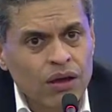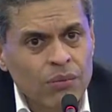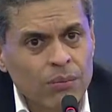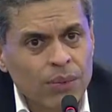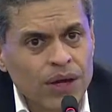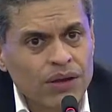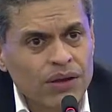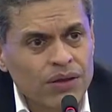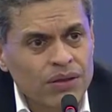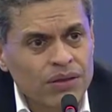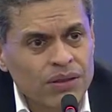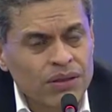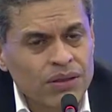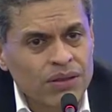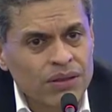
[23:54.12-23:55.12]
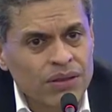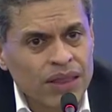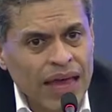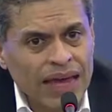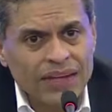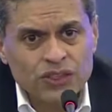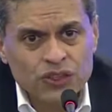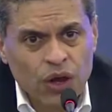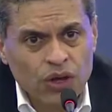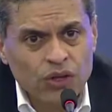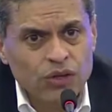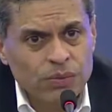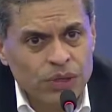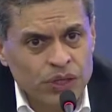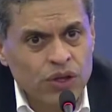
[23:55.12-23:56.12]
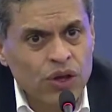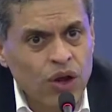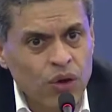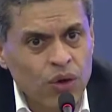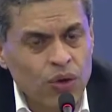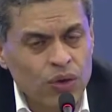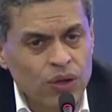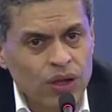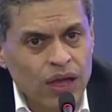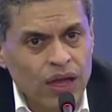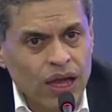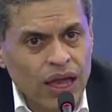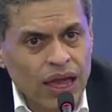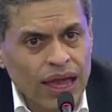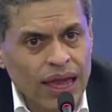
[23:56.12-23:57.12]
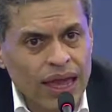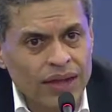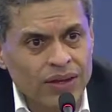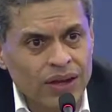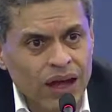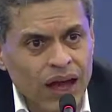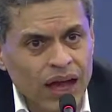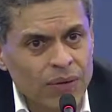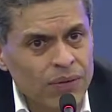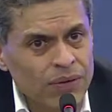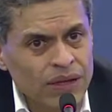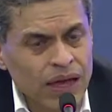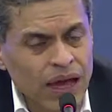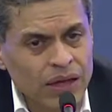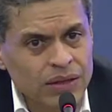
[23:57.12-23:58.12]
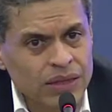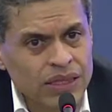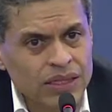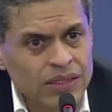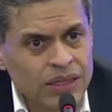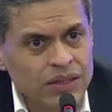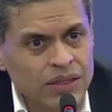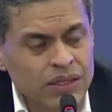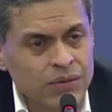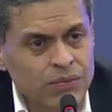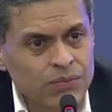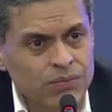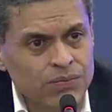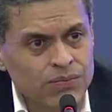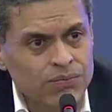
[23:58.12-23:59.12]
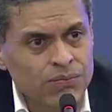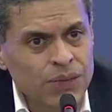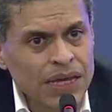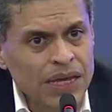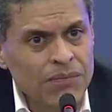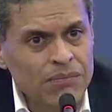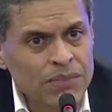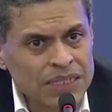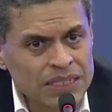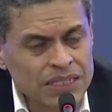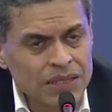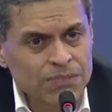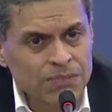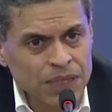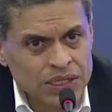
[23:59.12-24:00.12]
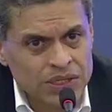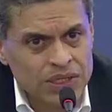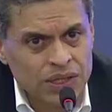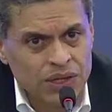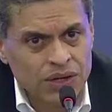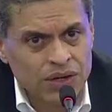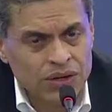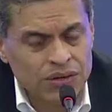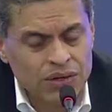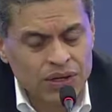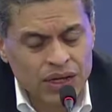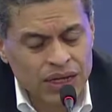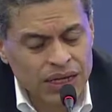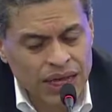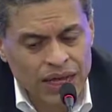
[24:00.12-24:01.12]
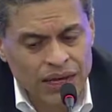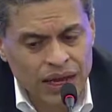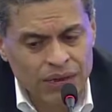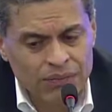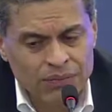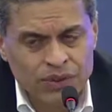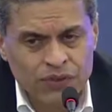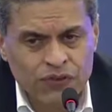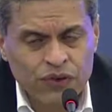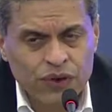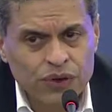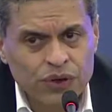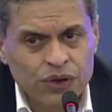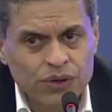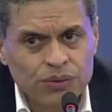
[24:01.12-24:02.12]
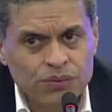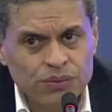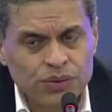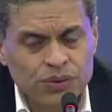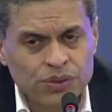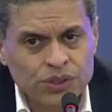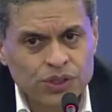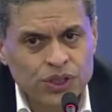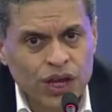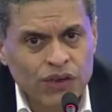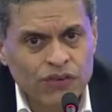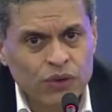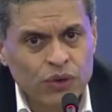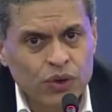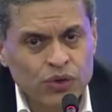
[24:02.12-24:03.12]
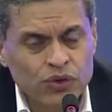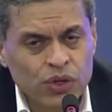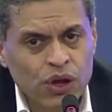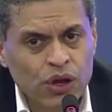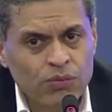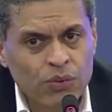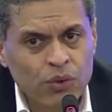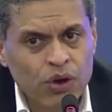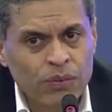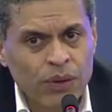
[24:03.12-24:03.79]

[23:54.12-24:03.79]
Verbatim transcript: But that has got to be the goal. And I, believe I think that the big missing piece here, and again, I defer to, to Jeff, who knows a lot more